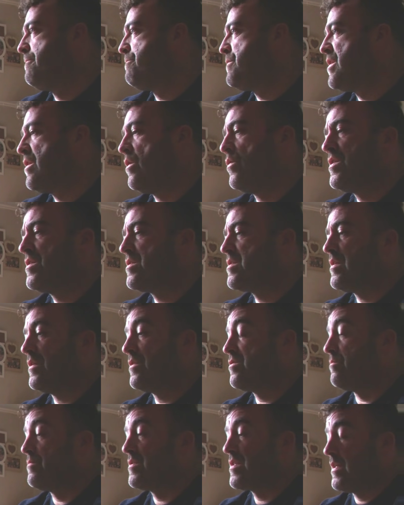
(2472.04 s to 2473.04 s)
You know, you sit
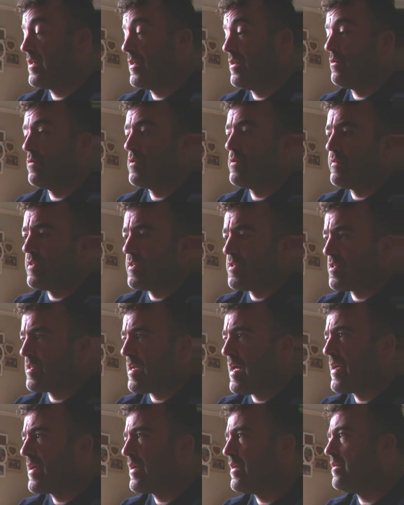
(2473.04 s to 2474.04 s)
sometimes, you know, you're in
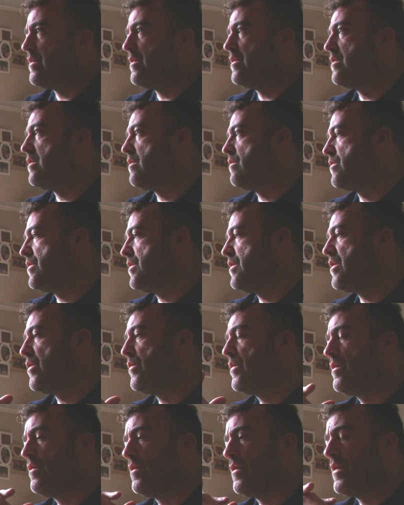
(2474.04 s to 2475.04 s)
seg, you're
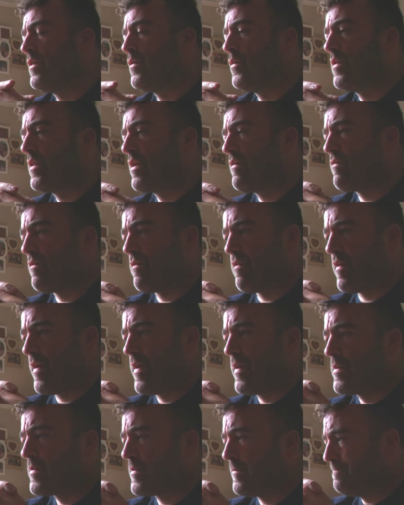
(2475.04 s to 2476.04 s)
doing different
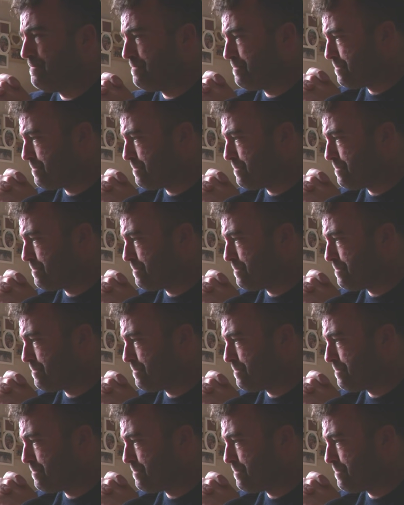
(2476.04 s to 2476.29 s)
things.